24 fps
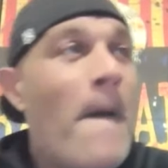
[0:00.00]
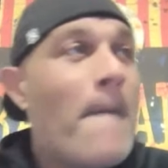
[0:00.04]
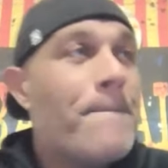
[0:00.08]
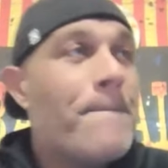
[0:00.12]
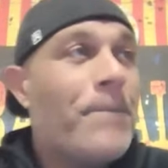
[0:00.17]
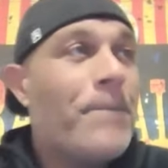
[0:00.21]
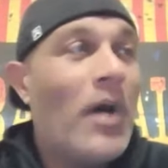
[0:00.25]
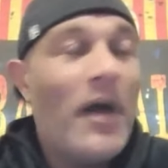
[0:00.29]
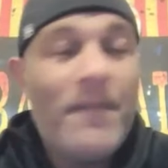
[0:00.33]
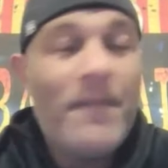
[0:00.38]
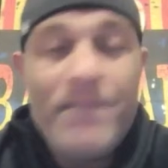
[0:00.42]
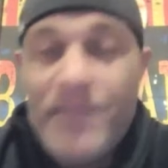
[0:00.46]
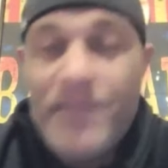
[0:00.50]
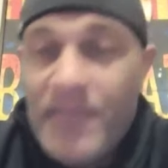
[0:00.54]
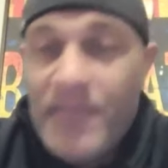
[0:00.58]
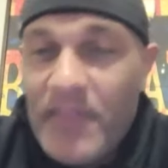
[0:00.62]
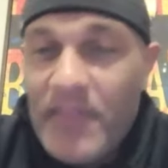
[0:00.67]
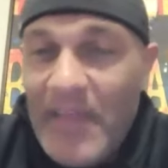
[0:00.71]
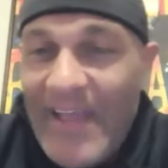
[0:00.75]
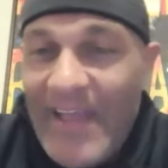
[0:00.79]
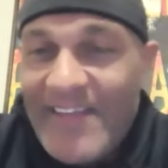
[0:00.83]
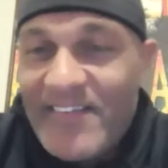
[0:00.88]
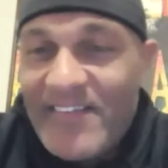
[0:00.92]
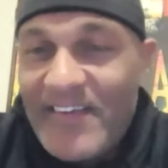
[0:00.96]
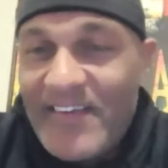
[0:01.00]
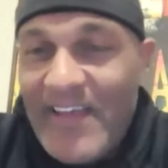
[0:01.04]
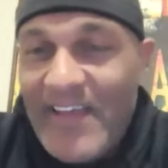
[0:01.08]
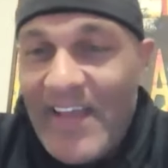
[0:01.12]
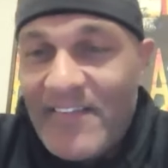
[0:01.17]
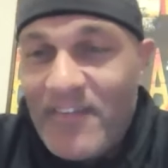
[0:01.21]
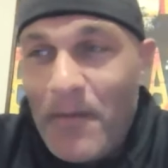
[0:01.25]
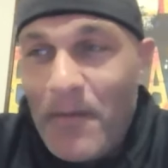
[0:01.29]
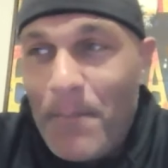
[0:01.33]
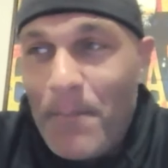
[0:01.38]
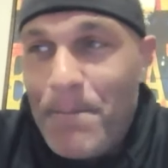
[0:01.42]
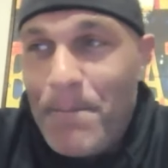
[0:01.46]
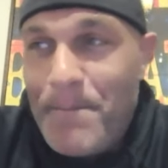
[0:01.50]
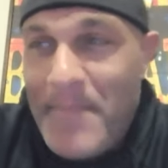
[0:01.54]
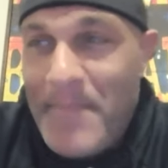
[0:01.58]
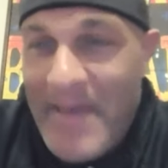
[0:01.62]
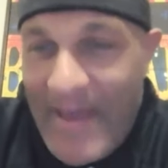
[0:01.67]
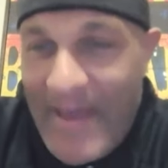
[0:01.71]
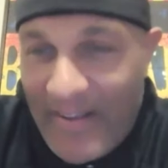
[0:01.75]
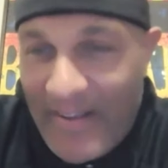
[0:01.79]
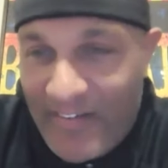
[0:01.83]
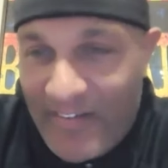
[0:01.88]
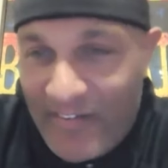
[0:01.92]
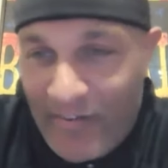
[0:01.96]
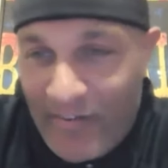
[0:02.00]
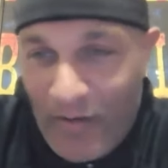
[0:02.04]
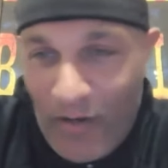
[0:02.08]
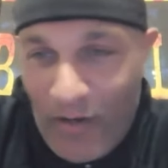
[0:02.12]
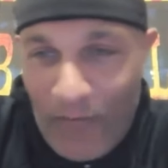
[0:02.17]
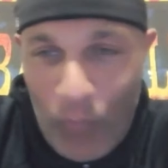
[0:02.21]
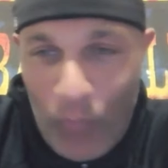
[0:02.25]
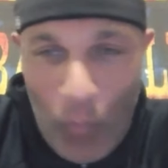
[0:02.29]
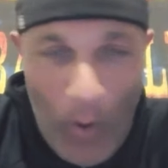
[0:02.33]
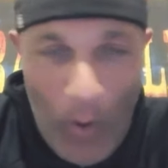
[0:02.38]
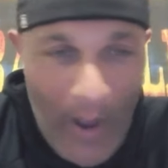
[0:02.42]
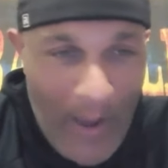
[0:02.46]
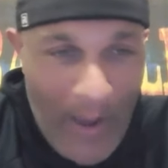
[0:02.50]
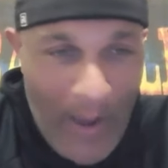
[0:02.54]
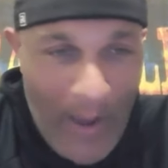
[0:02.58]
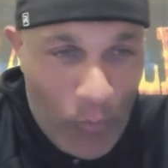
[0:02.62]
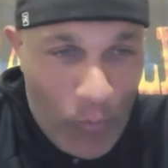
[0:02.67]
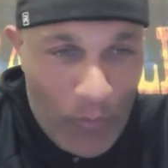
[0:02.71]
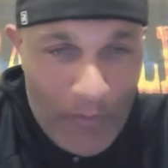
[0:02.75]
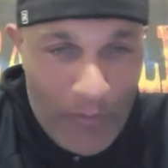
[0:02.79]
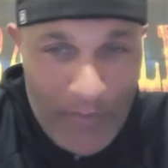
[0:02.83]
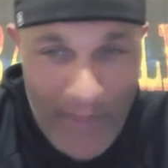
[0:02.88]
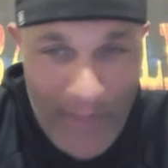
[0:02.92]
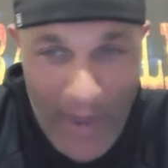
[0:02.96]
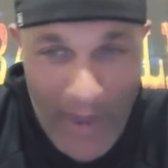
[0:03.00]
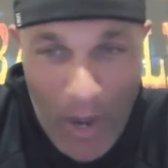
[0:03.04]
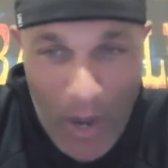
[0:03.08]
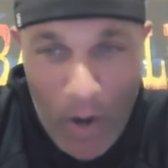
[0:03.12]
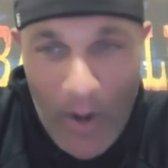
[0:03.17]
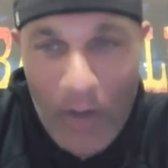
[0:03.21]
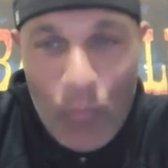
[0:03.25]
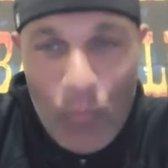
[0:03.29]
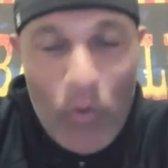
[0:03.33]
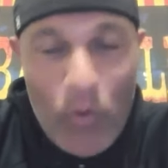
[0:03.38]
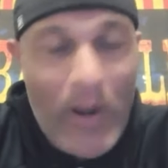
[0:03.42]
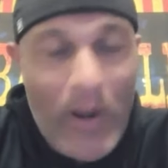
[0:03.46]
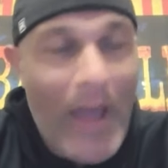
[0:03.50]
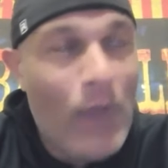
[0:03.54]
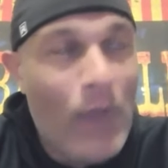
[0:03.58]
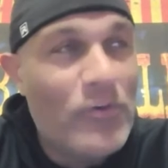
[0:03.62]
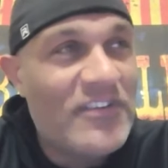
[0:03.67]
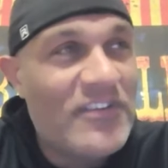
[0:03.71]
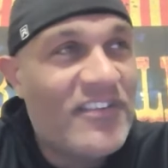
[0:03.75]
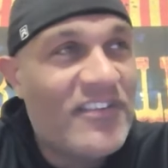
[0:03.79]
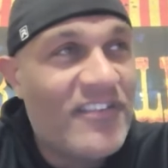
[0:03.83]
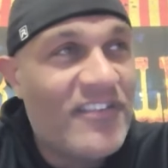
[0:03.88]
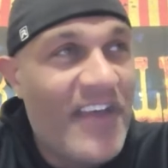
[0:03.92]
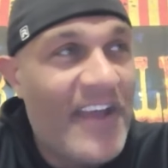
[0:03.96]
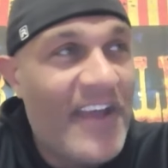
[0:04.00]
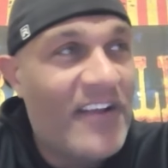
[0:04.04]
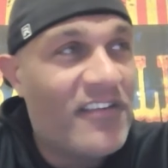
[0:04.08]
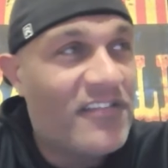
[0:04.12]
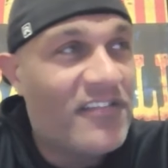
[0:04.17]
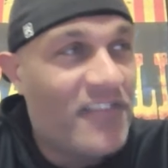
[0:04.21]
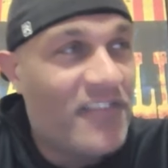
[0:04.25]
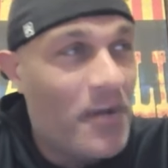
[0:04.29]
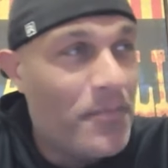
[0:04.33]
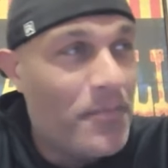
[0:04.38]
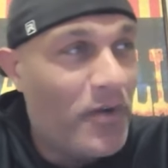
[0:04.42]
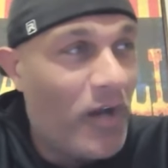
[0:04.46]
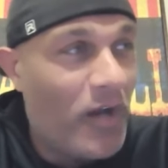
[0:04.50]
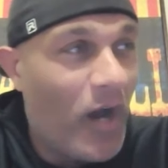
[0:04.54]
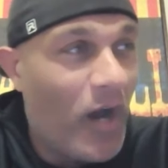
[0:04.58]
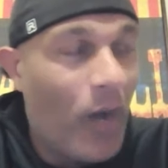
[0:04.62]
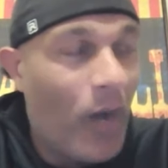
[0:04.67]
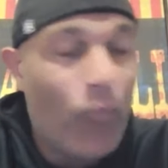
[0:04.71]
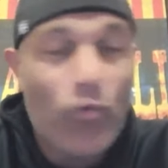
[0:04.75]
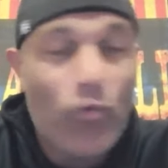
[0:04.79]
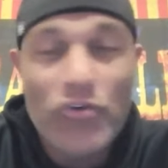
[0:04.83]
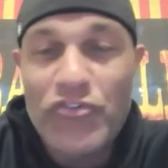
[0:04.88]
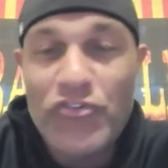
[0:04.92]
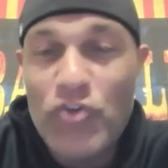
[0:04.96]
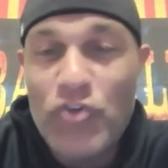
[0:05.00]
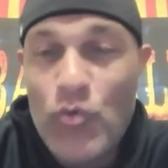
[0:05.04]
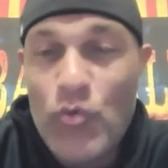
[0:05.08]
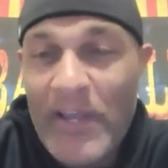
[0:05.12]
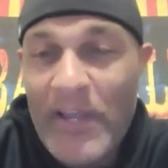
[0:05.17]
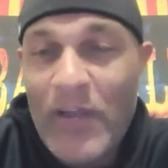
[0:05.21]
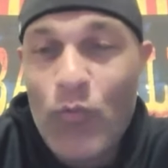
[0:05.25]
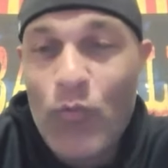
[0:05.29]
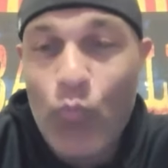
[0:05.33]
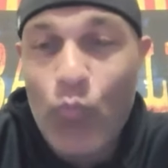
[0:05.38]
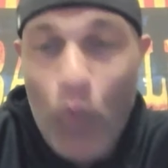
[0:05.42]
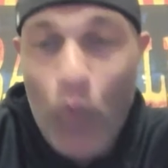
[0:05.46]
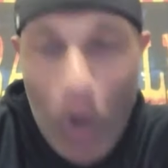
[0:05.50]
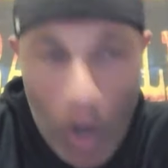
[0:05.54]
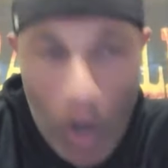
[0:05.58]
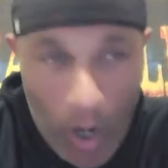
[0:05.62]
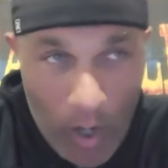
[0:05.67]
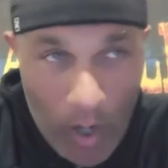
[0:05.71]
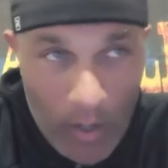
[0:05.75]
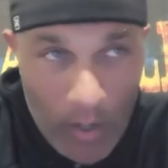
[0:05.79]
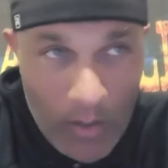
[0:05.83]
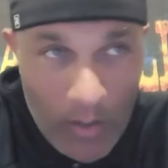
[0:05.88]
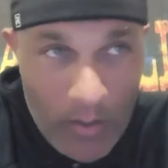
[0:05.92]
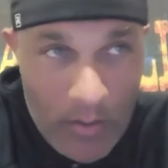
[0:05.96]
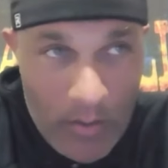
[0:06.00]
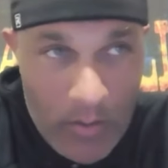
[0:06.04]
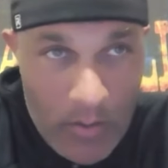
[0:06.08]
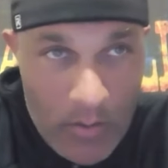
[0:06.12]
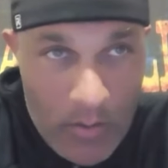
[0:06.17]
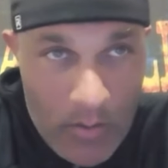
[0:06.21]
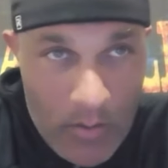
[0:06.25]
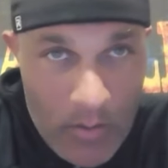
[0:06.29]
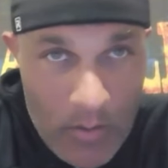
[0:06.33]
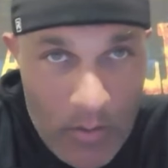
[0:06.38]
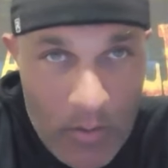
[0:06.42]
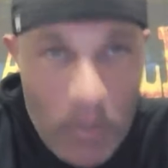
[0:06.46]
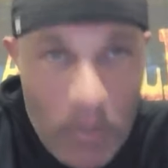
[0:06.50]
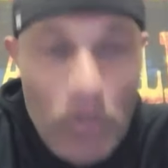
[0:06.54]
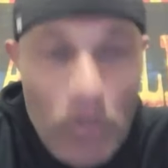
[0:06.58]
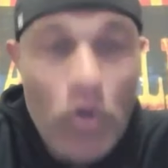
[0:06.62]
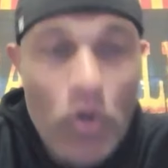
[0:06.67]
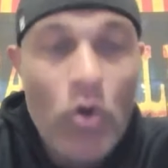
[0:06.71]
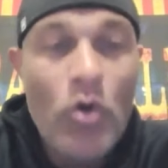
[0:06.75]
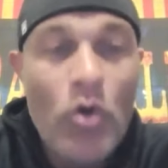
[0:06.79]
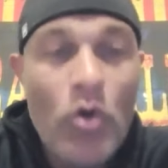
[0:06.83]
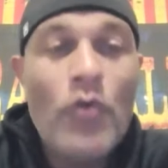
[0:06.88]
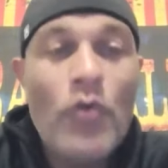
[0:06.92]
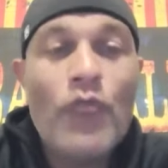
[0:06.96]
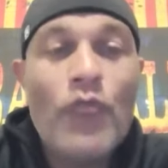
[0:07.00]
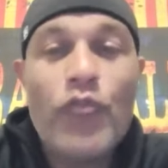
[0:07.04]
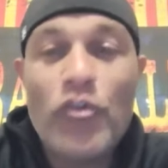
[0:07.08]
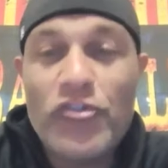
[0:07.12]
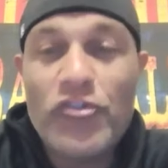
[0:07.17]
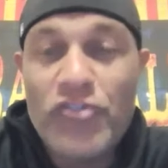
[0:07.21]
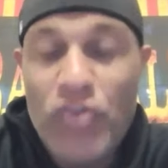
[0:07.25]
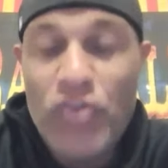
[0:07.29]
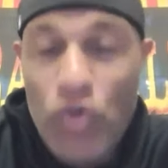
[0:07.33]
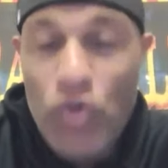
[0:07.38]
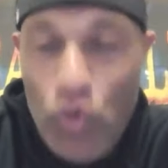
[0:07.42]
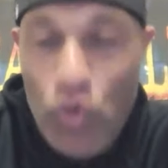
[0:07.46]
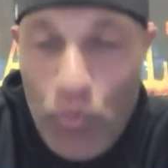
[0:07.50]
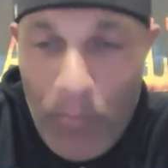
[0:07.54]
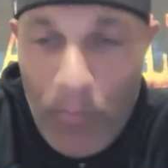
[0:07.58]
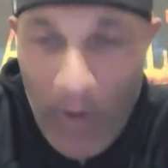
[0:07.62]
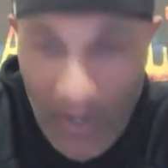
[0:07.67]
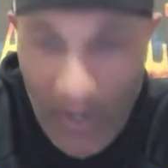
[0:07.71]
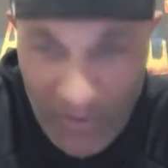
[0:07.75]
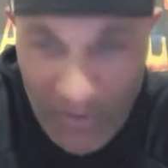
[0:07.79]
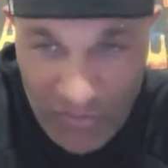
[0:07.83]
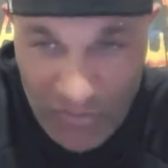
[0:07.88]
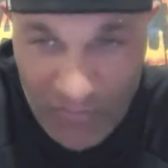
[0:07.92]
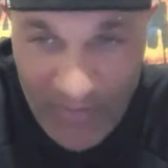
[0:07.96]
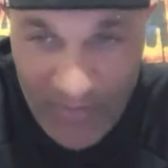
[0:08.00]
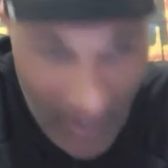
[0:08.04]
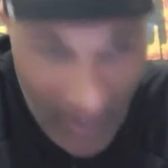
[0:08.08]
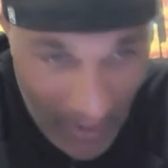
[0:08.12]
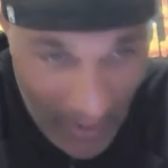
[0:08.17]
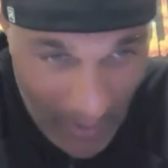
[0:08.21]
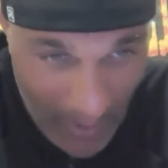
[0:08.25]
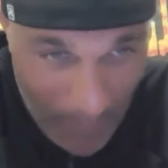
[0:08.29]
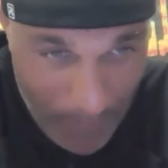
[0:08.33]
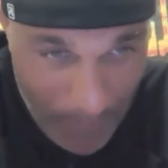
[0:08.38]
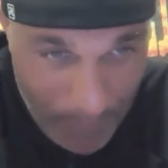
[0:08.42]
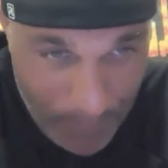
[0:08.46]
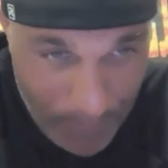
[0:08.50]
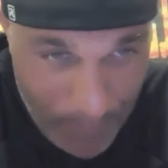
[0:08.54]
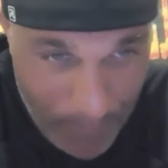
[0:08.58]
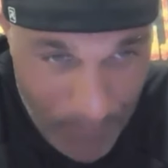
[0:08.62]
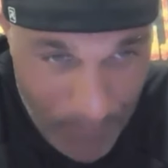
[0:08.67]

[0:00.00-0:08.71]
But it's it's a mix of why we're there. And what I would say to sum it up, we're doing it wrong for too much time,